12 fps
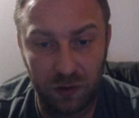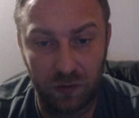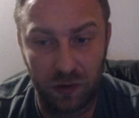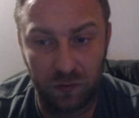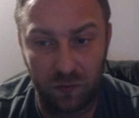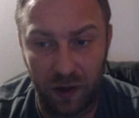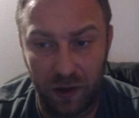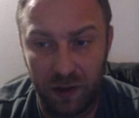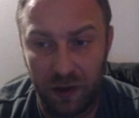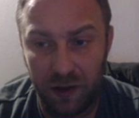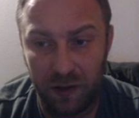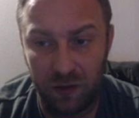can try
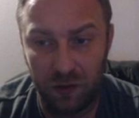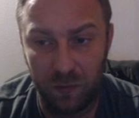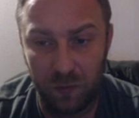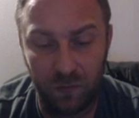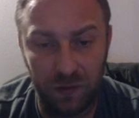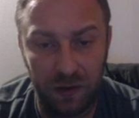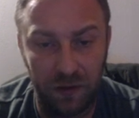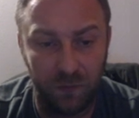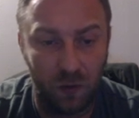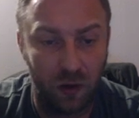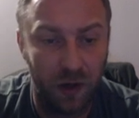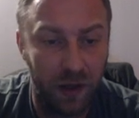here the move
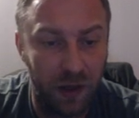d4.